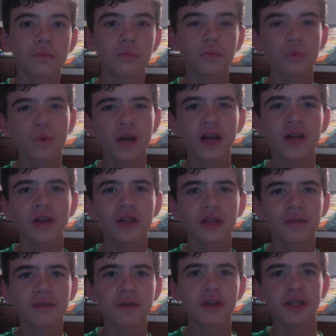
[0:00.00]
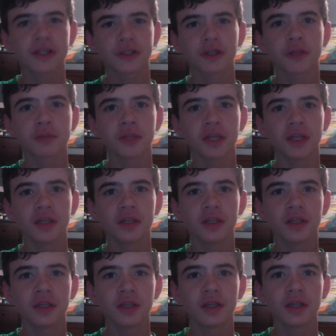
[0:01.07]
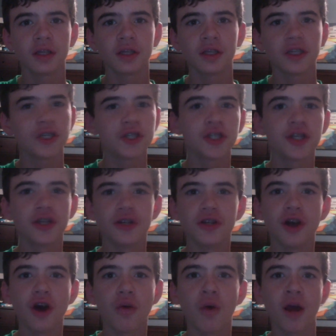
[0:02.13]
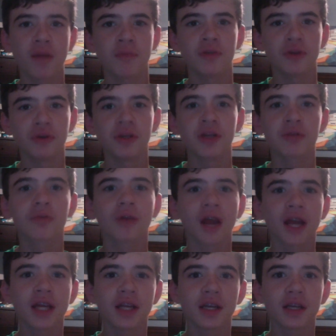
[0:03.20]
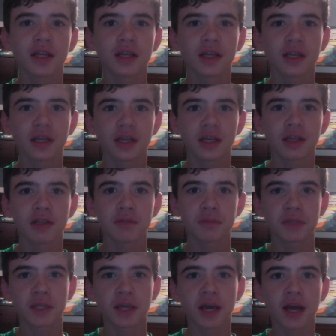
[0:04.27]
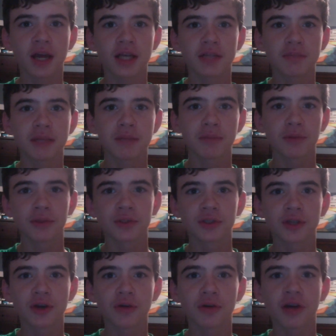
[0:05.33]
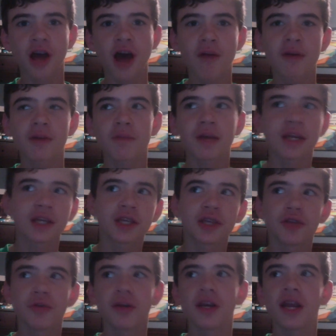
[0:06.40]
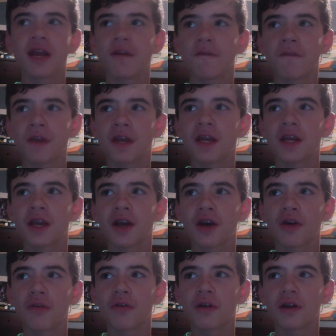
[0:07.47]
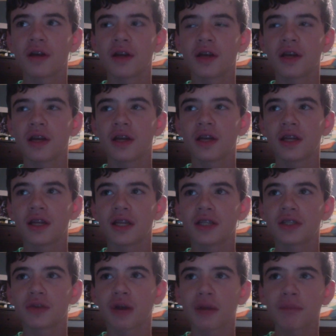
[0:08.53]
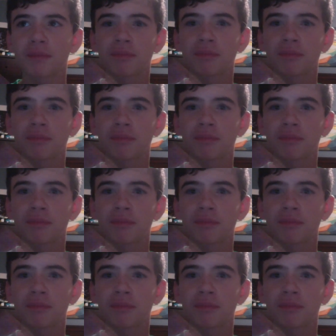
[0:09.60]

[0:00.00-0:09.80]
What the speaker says: Well, if you read the description, you should know why I'm doing it, right? Because people don't comment on my Q&A video, so I